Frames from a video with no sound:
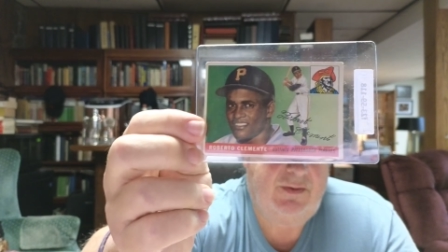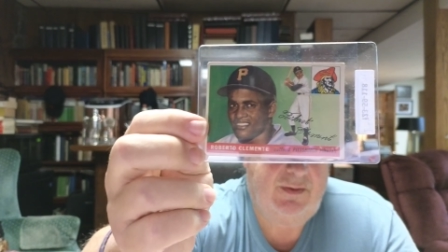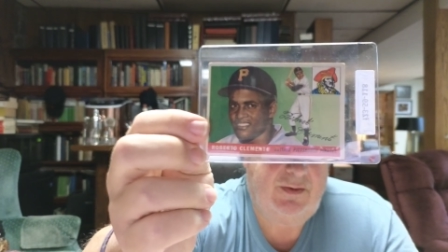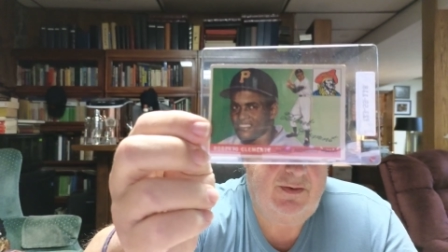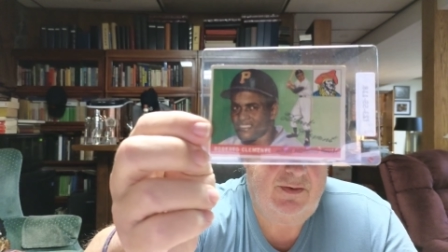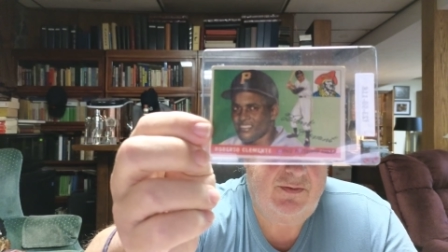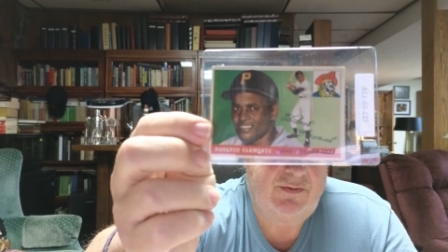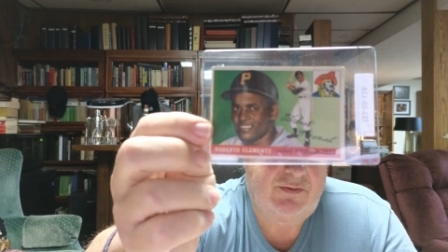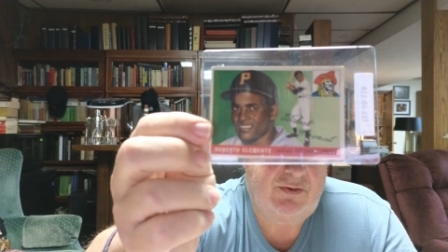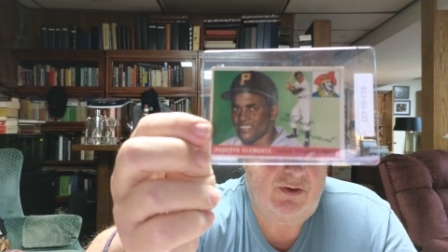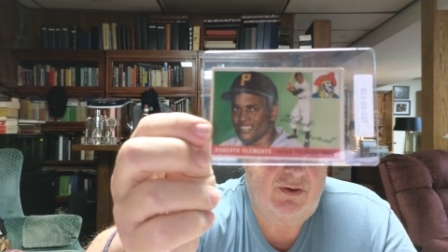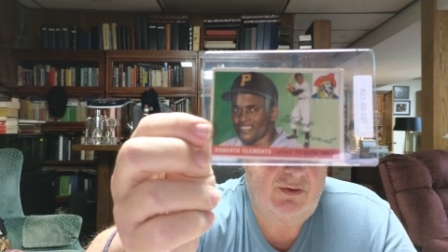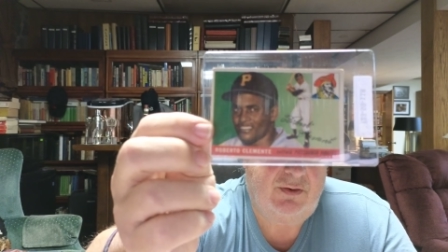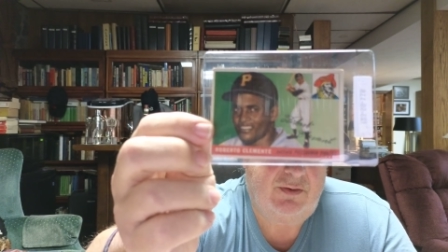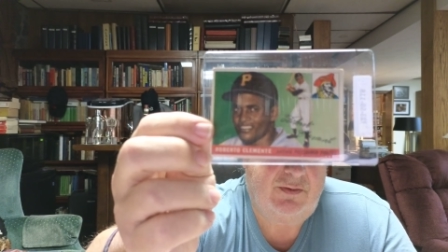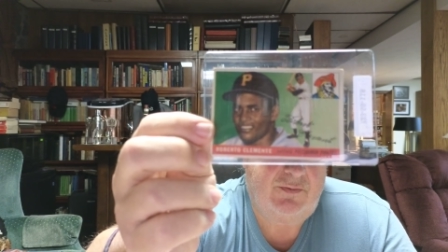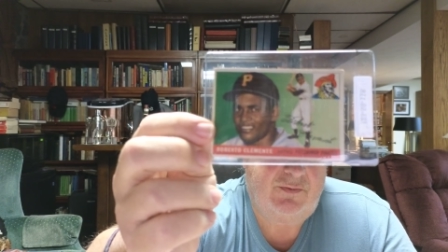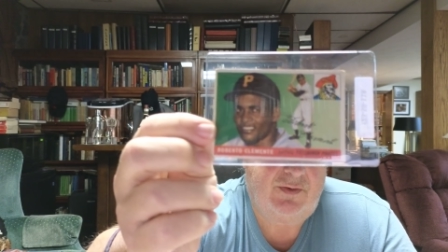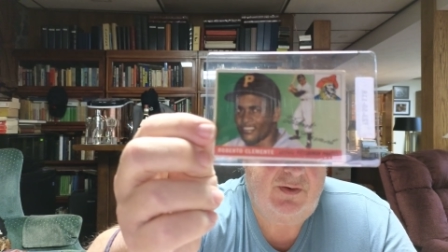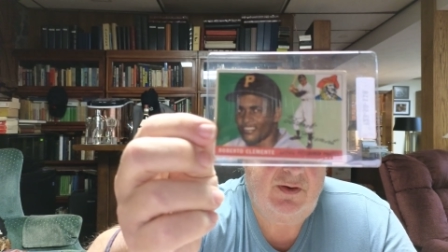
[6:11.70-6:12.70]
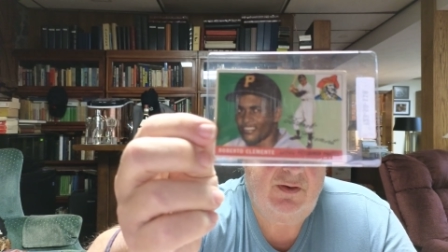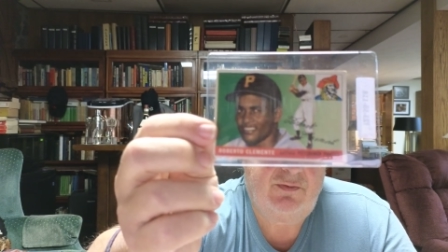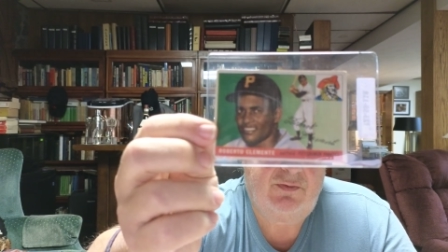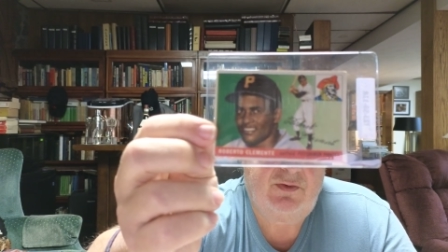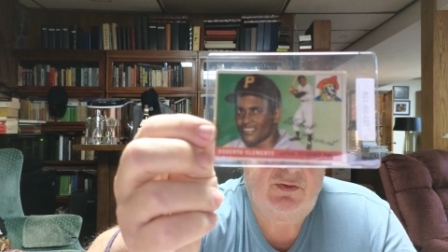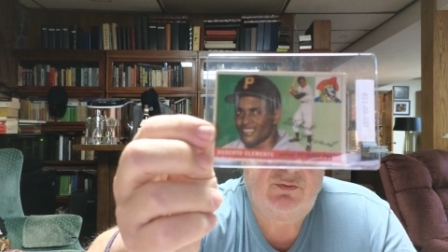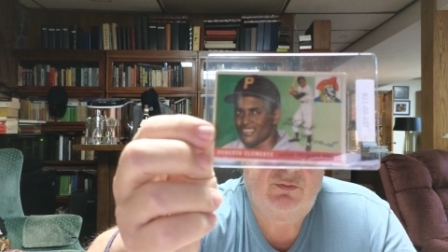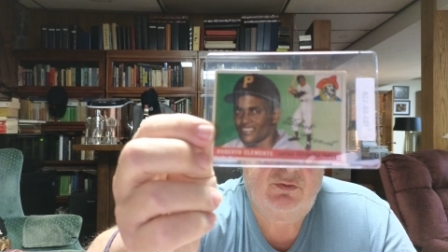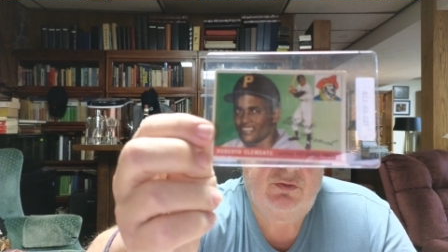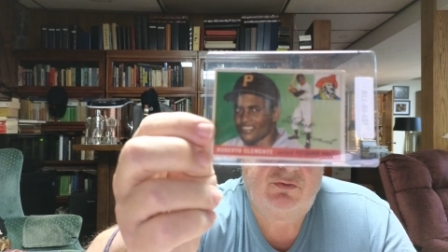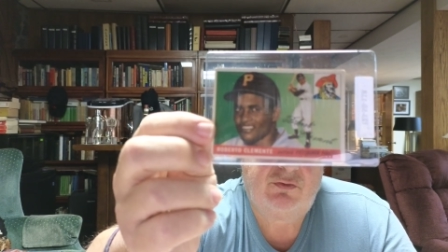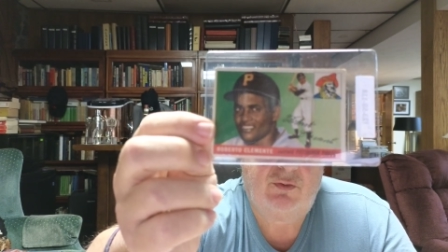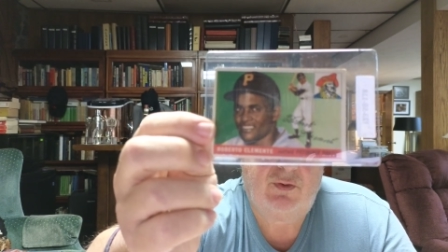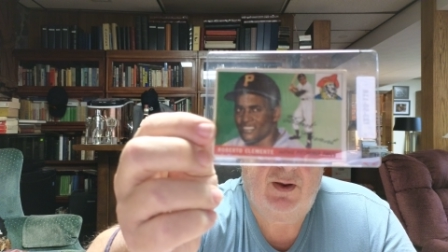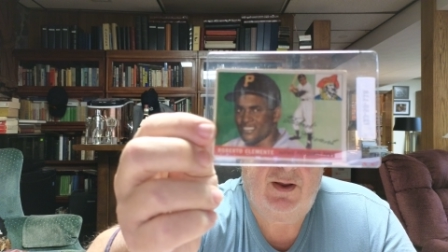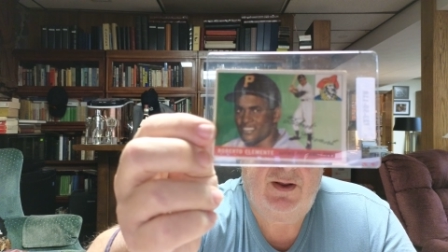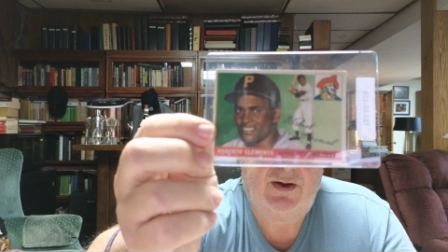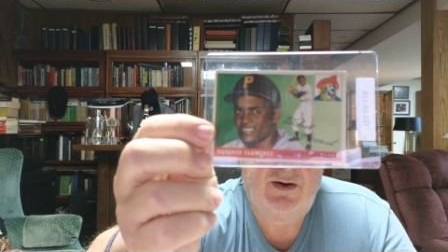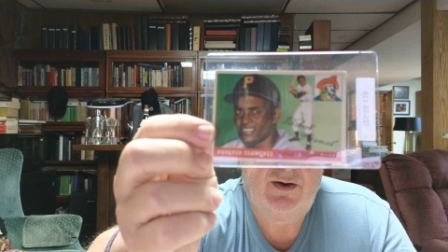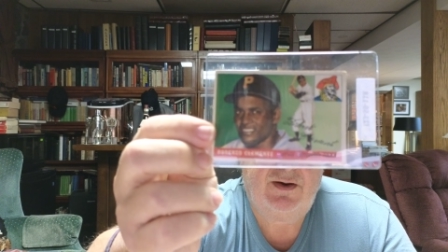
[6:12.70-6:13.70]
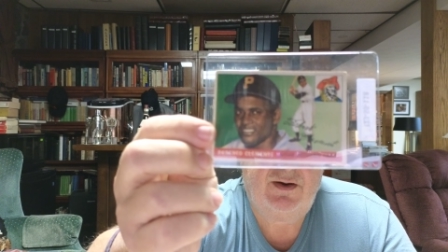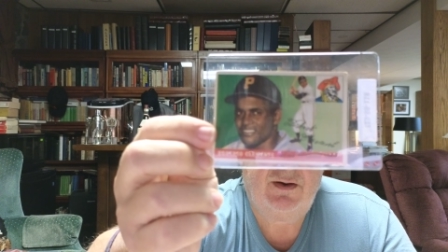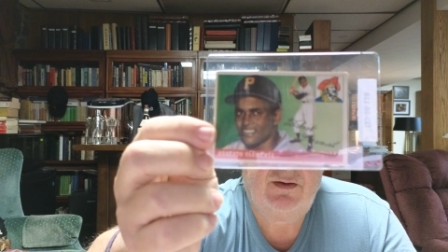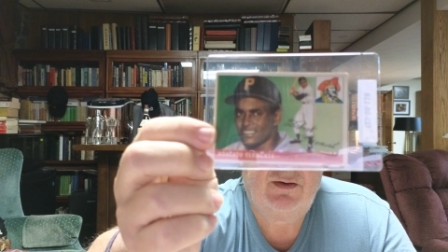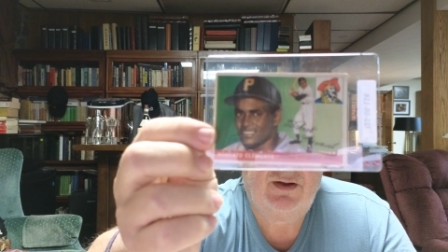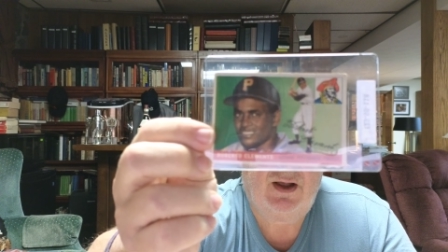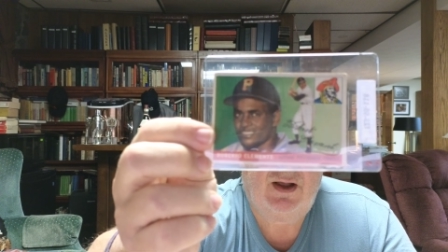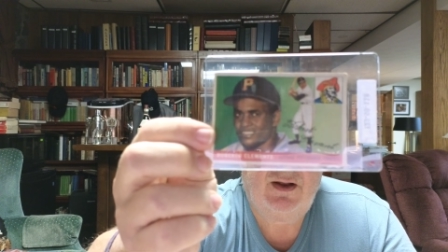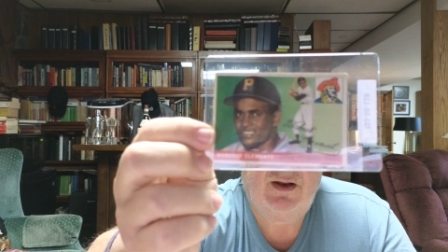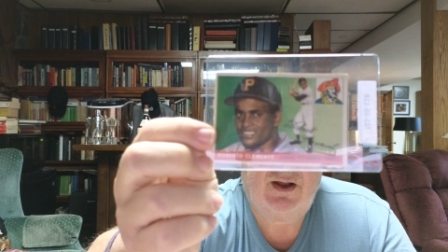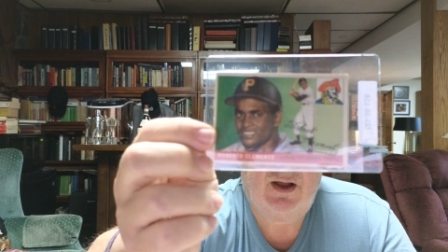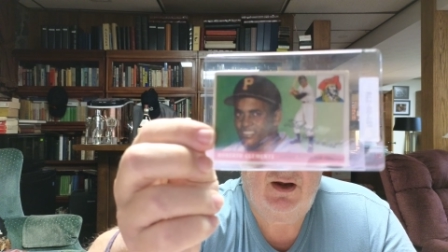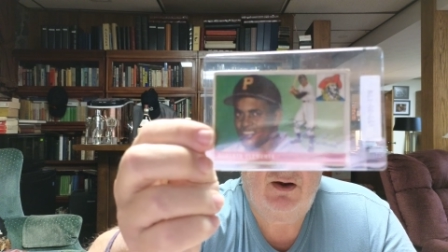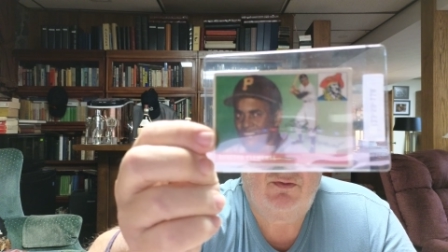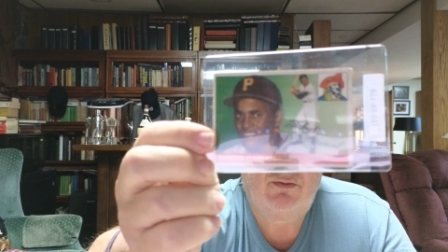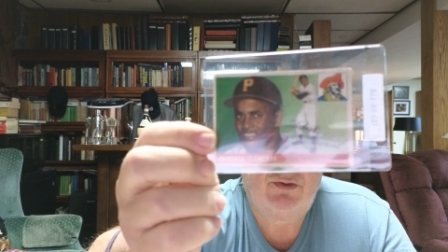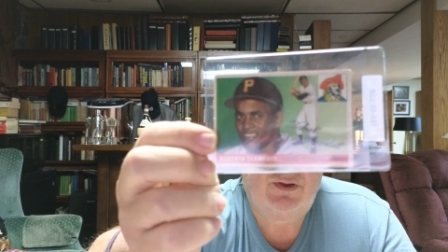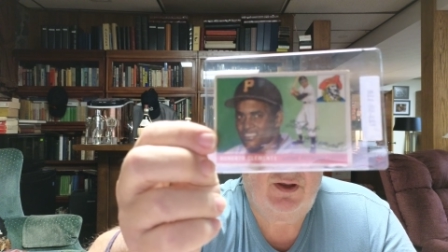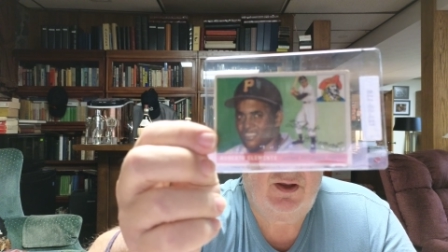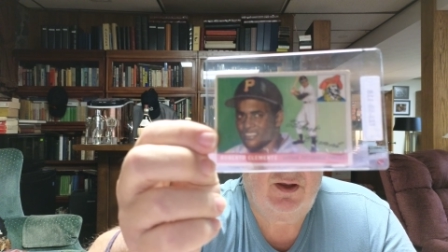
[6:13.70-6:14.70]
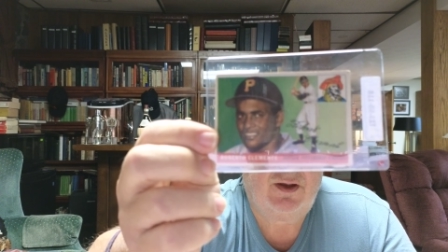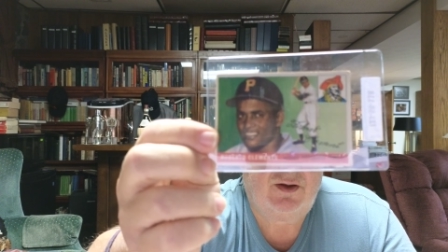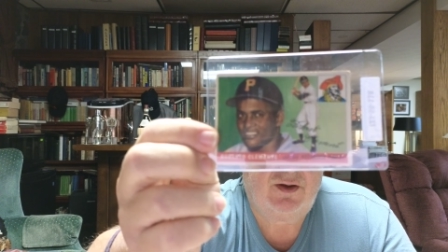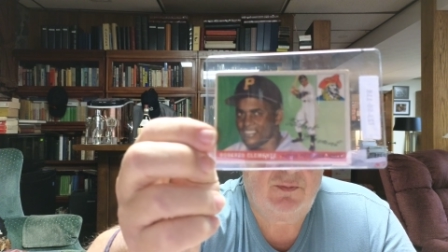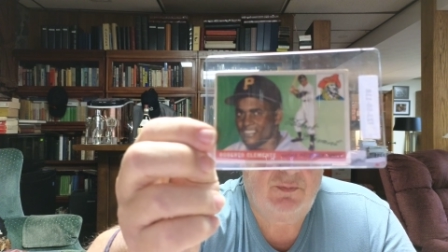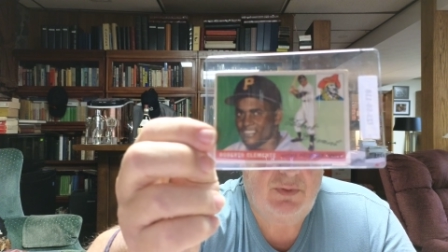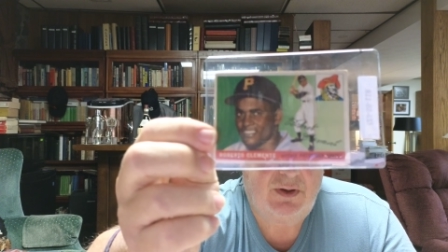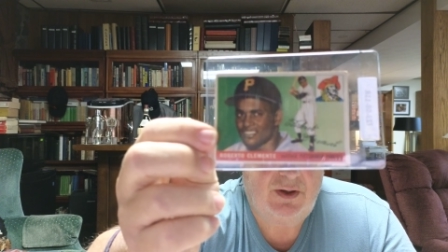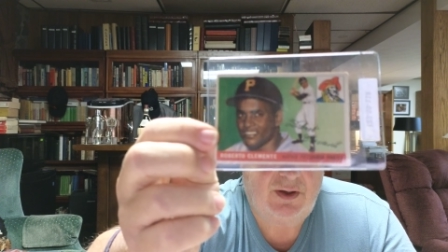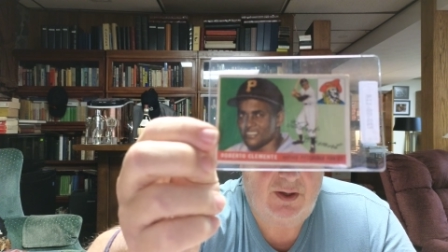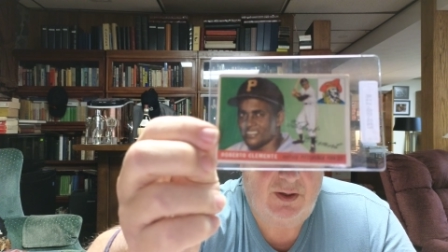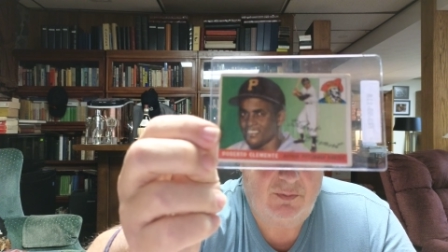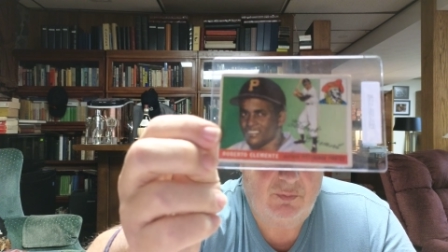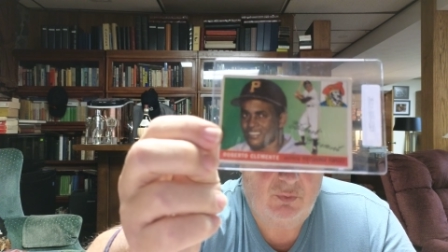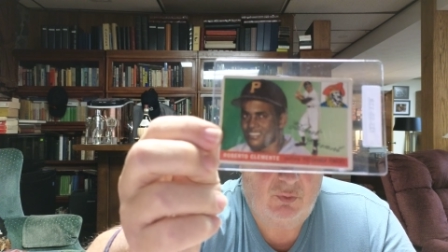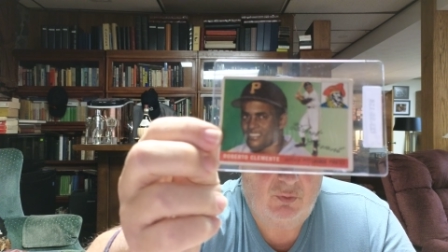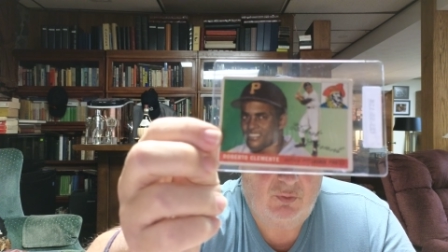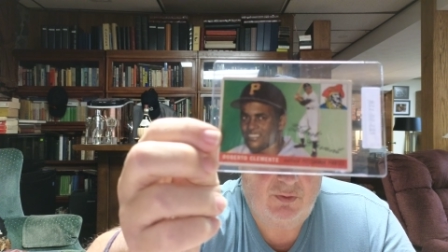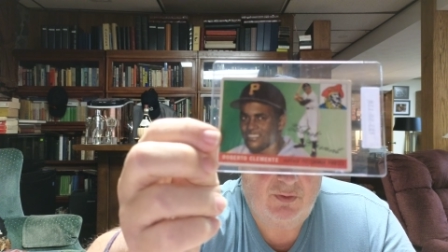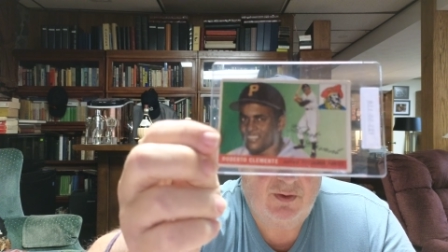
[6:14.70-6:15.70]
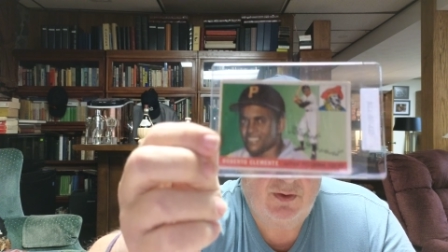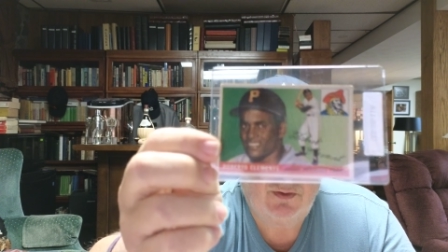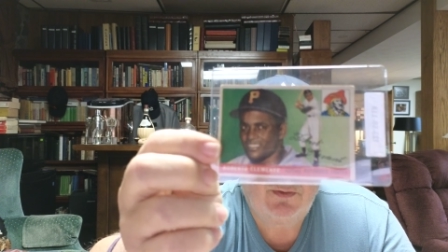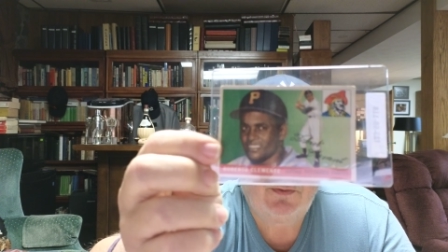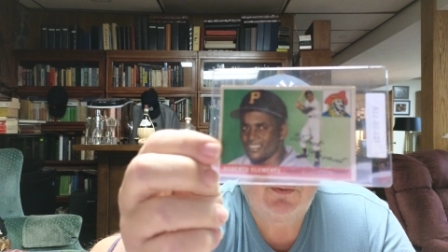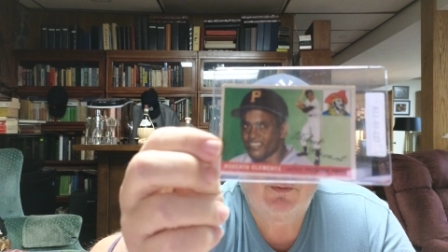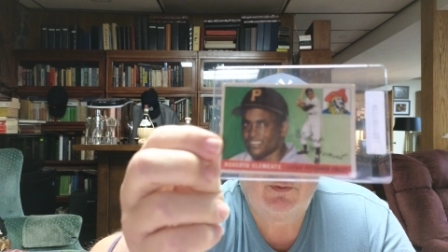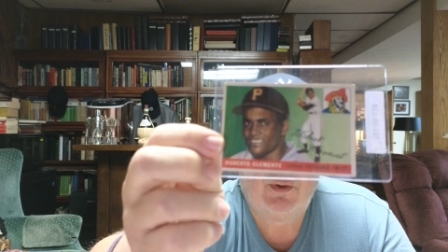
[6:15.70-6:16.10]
could be any more than a three. It does have a little wrinkle in it.